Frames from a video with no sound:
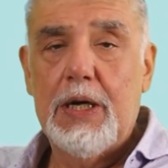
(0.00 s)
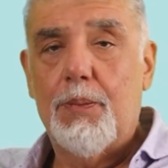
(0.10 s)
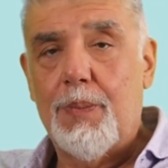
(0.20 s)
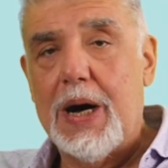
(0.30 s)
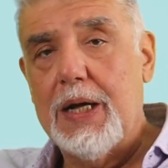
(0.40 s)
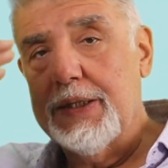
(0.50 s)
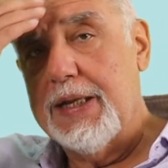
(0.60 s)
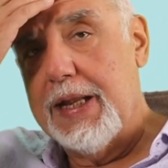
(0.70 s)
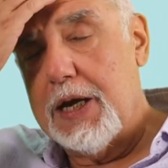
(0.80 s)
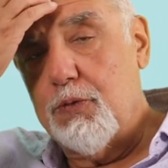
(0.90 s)
bond,
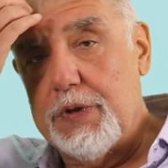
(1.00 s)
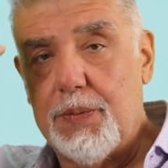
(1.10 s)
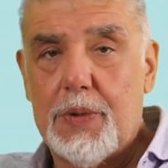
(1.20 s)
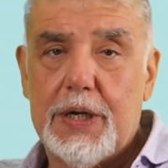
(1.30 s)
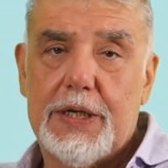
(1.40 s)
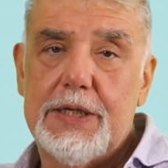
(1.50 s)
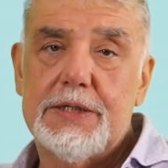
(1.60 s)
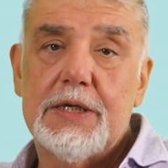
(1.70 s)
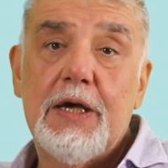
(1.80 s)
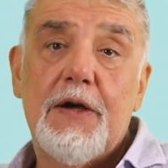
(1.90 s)
and equity
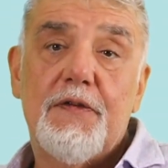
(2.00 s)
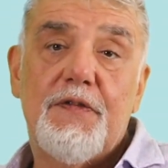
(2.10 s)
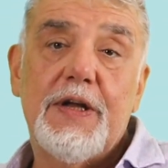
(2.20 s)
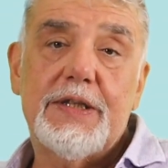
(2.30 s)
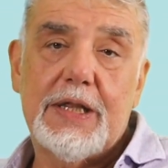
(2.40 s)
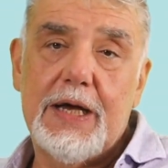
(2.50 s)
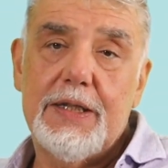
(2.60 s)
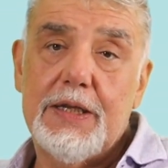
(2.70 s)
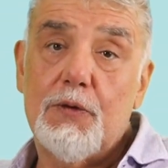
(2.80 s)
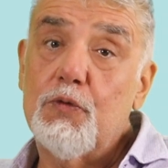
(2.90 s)
markets, Fed
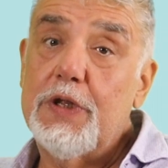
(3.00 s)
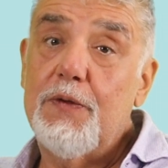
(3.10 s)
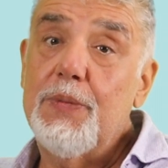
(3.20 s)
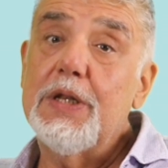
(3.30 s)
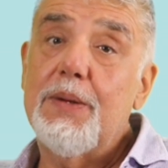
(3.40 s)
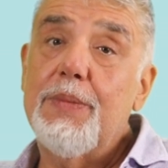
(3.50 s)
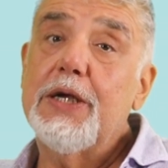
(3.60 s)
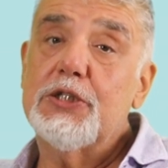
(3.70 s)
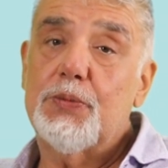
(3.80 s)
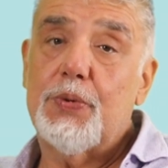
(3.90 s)
tightening would have been a
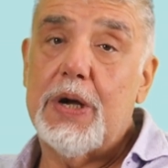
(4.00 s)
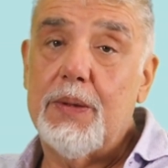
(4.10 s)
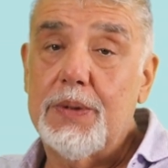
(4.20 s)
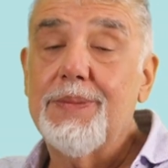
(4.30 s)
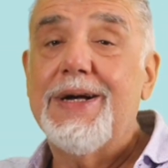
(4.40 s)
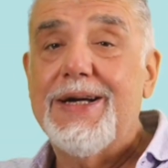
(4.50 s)
major problem